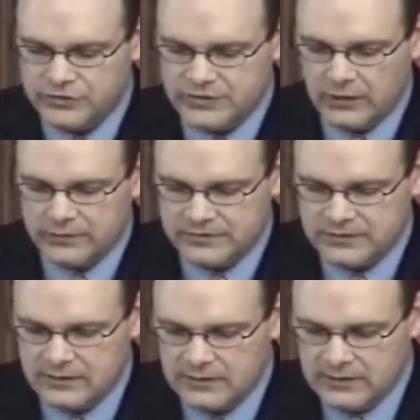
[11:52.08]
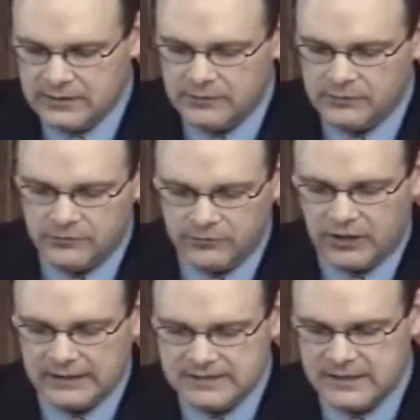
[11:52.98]
Results,
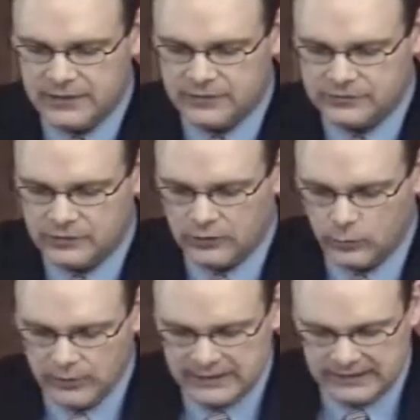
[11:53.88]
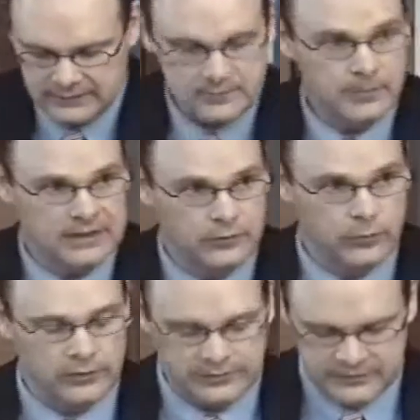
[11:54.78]
volunteers are working to make the
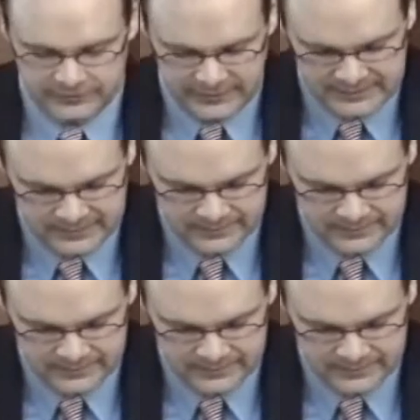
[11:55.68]
world different.